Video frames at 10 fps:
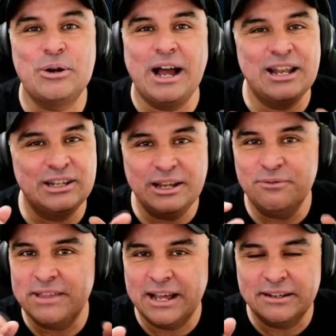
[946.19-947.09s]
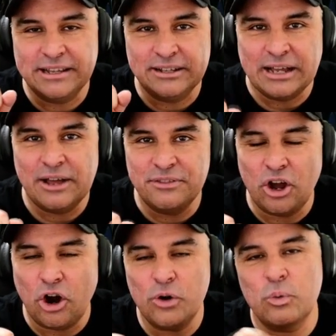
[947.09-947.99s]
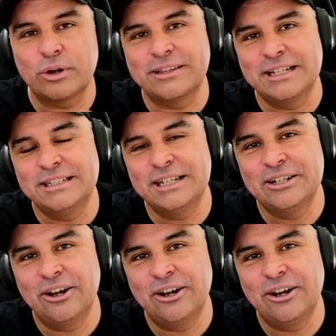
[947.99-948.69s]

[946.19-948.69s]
I love that how the artwork they did